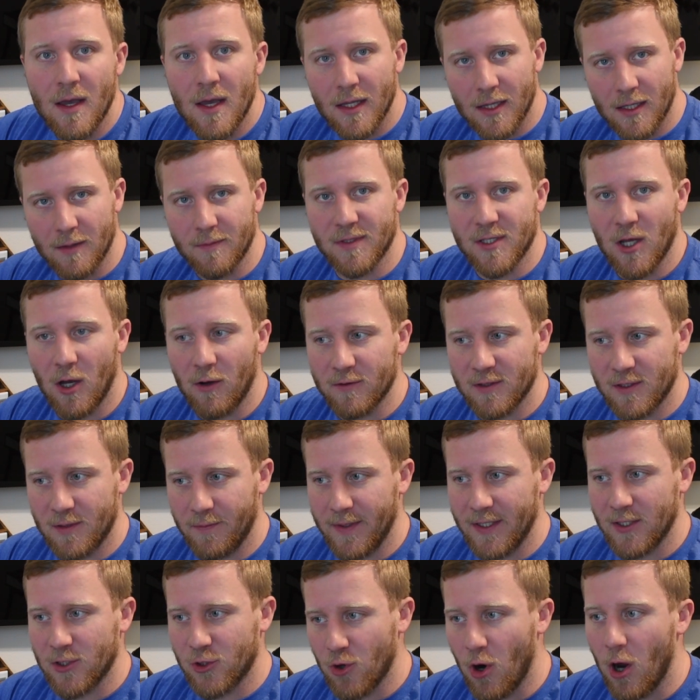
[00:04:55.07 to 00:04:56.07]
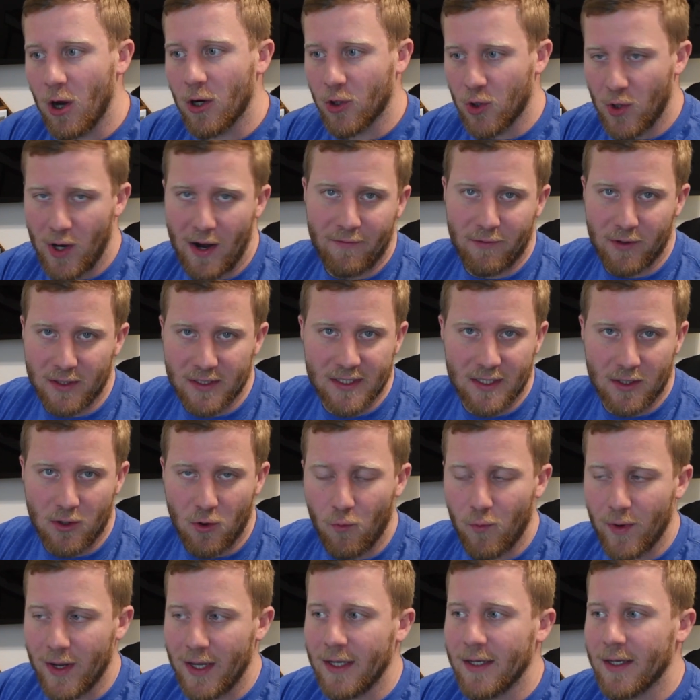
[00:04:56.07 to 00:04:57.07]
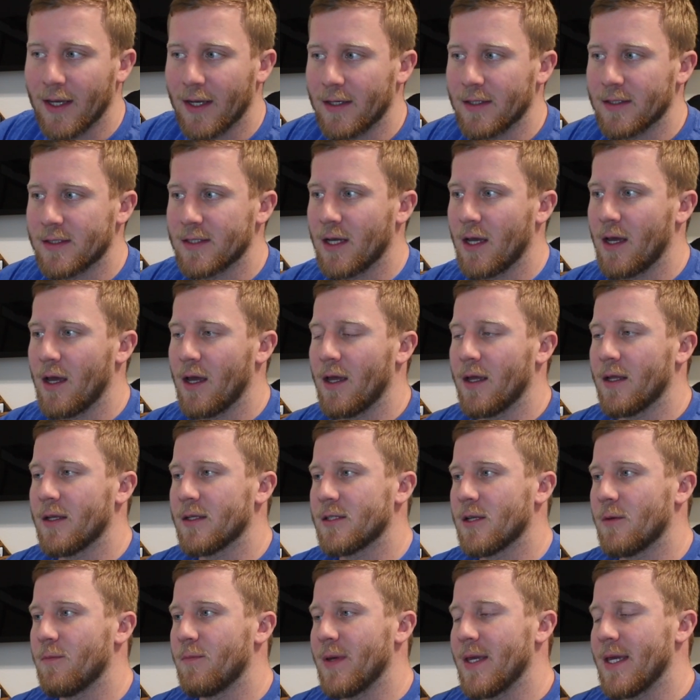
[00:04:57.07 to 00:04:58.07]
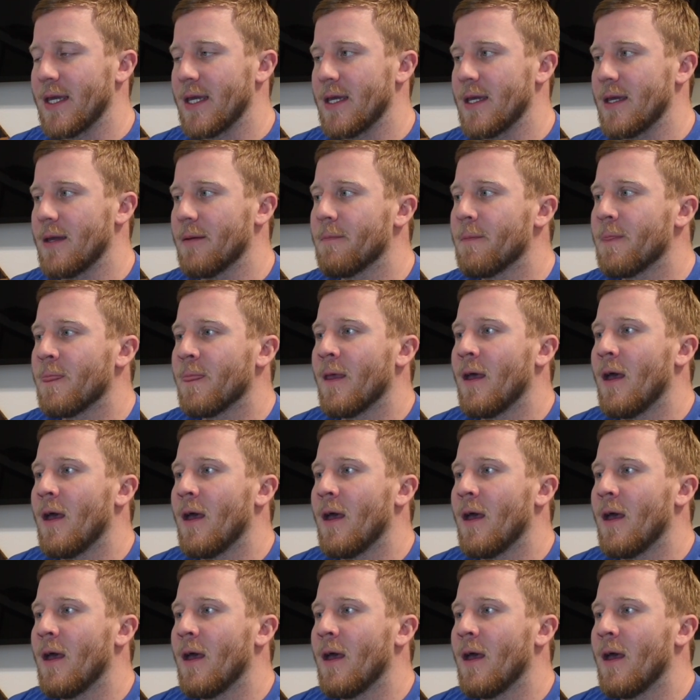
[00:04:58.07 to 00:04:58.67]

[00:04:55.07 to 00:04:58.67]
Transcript: themselves to be stronger every single week and to be